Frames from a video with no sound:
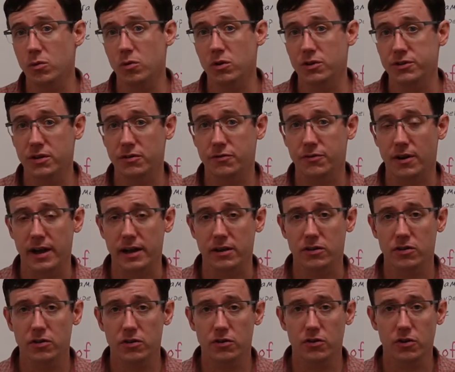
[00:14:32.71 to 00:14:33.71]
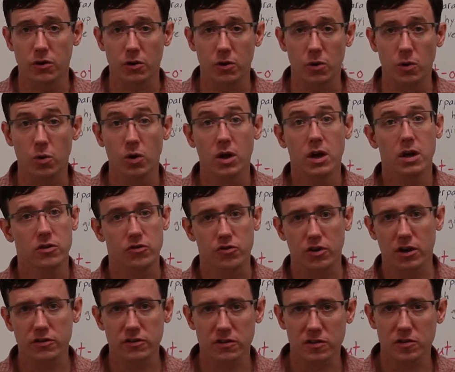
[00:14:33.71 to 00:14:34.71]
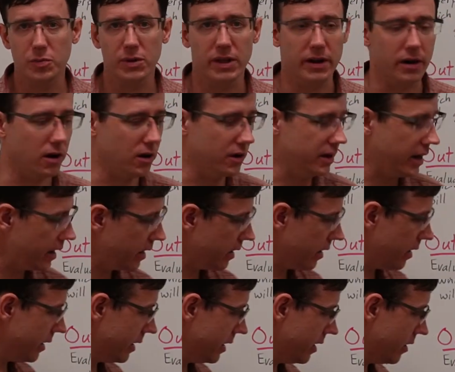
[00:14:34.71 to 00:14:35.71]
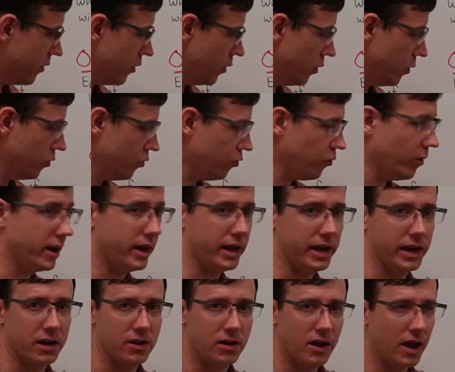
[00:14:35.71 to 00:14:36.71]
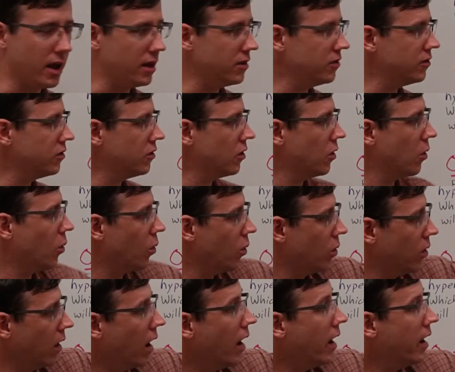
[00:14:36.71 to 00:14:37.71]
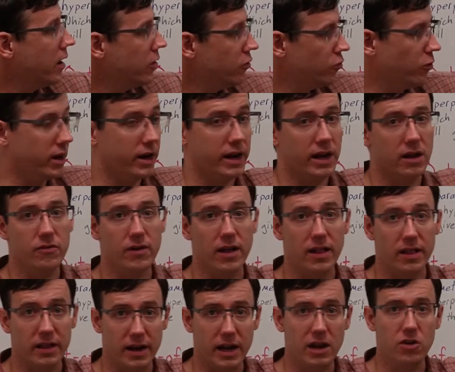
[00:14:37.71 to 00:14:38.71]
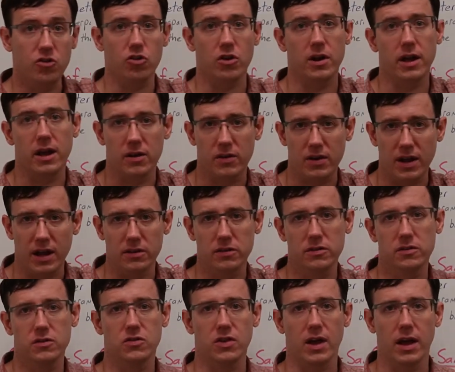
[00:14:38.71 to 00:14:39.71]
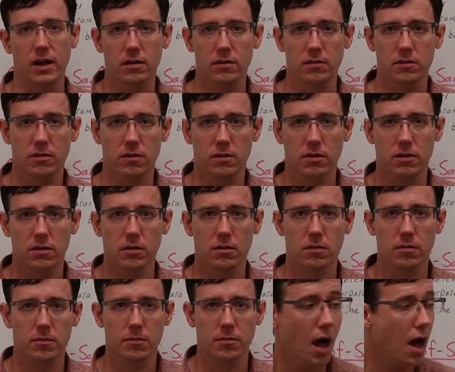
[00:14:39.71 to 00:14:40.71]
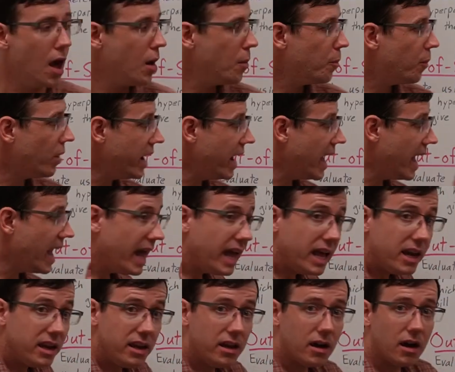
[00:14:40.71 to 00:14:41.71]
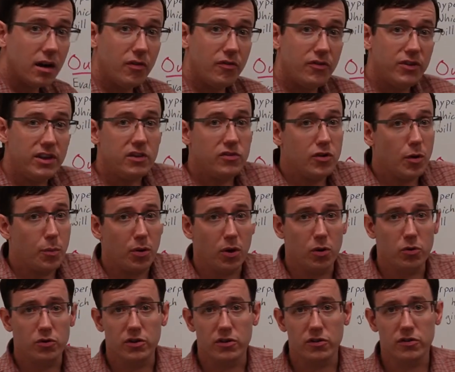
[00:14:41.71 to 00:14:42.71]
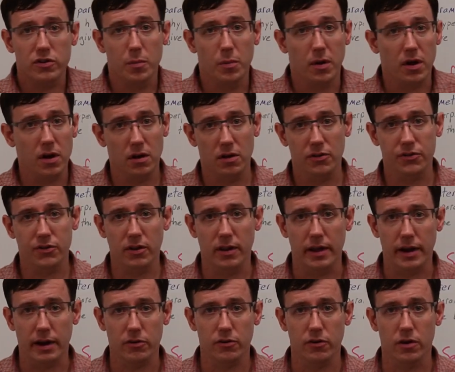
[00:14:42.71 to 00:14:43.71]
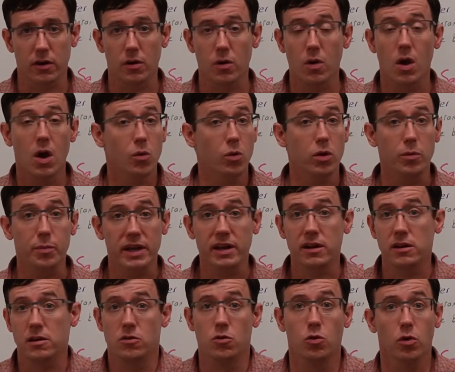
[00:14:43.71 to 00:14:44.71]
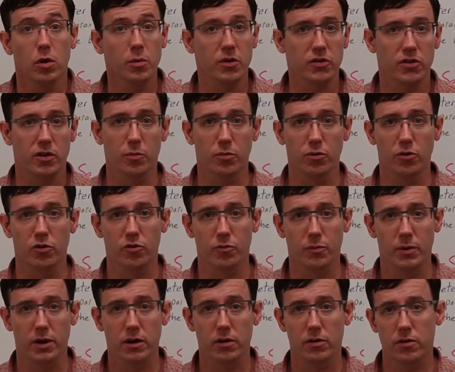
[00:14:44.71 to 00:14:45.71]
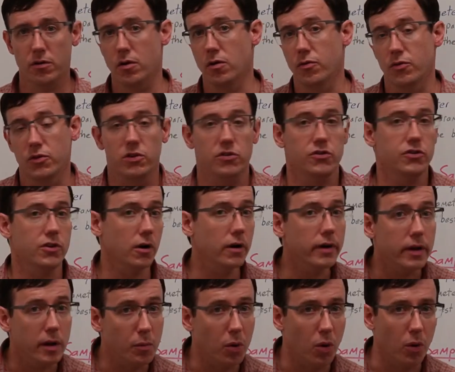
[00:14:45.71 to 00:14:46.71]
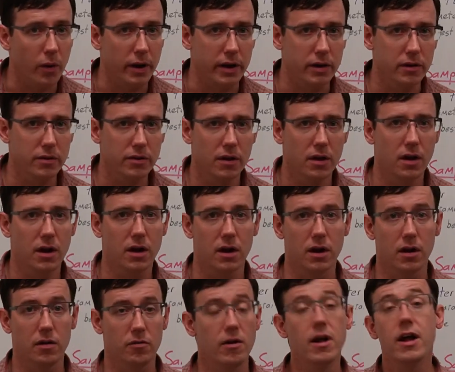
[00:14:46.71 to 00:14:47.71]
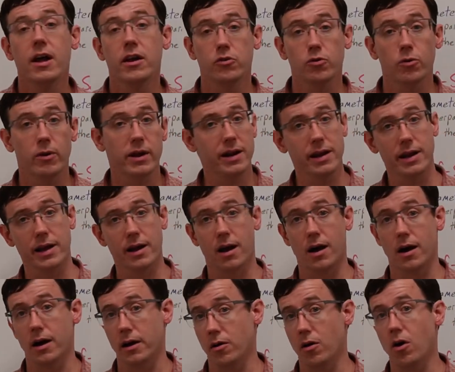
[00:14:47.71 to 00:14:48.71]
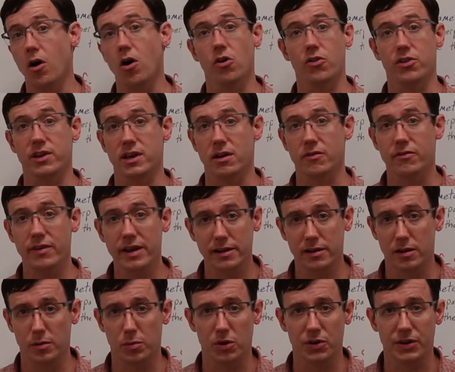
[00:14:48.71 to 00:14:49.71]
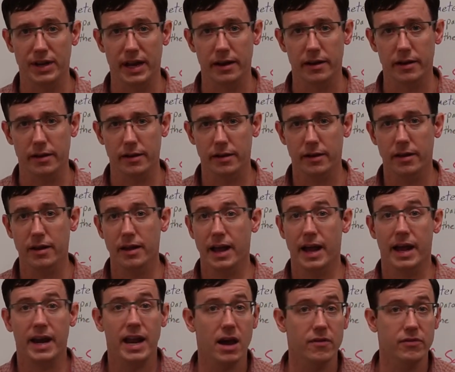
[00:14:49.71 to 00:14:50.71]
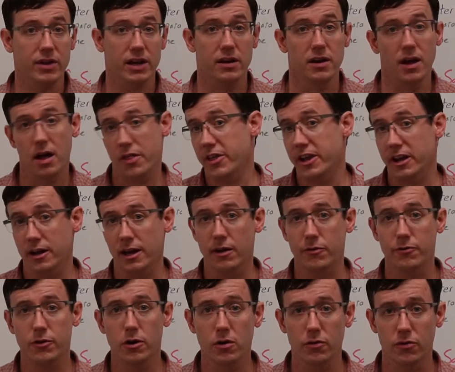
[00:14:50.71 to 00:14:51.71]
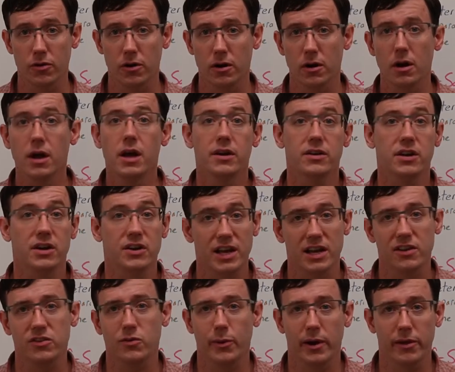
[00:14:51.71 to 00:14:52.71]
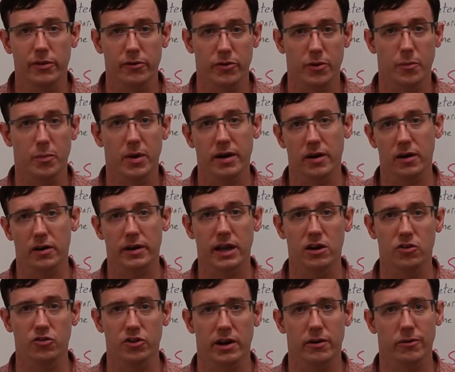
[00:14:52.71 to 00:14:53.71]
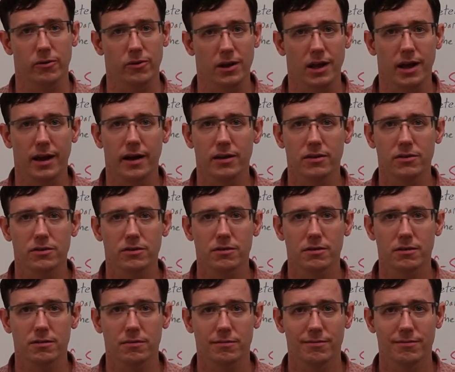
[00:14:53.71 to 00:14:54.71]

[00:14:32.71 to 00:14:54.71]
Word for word: it will suffice to just split our data into training and test or training validation and test sets but any of these approaches to model selection would be an enormous improvement over the starting point of training on all the available data and having nothing left over to test whether the model can generalize.